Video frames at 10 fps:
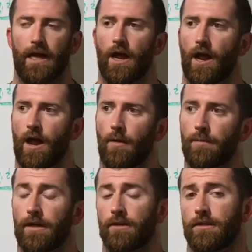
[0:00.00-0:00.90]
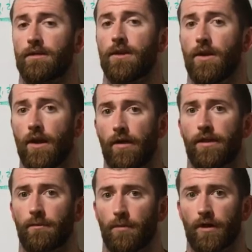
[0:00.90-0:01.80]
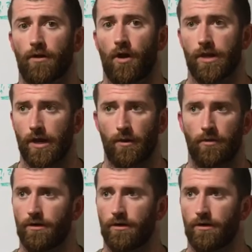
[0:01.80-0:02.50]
because it's nothing but cardio.